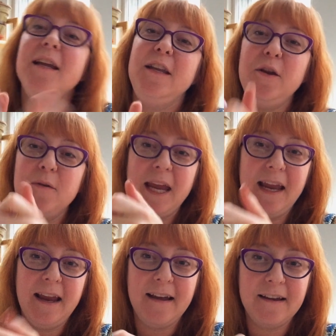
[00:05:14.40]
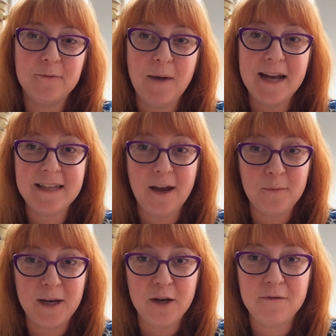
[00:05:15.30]
you can write down
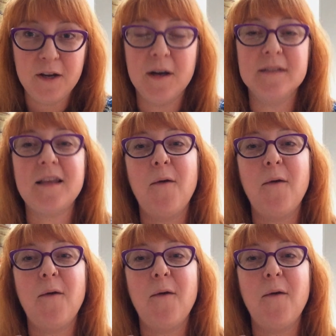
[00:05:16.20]
what your fear is.